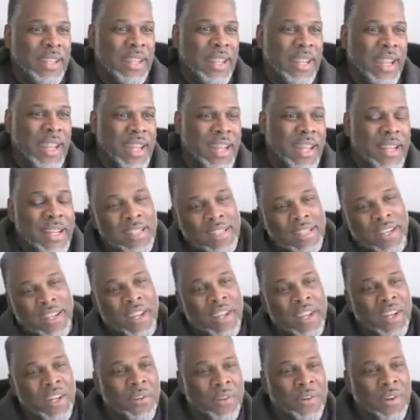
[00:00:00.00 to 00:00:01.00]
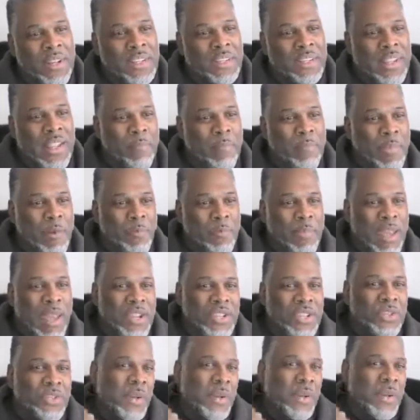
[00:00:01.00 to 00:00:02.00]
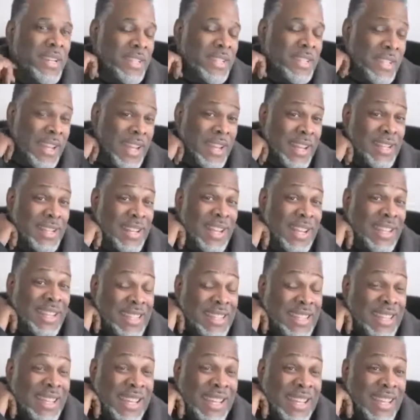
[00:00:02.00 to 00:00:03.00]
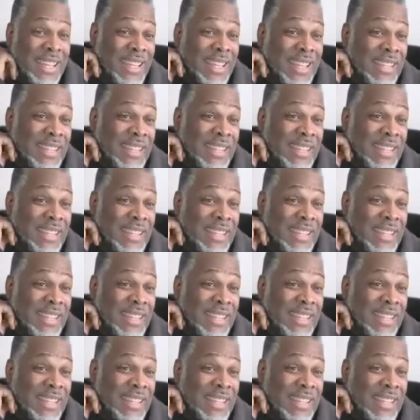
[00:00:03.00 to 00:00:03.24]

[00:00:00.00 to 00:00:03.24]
And it's ignorance that perpetuates that idea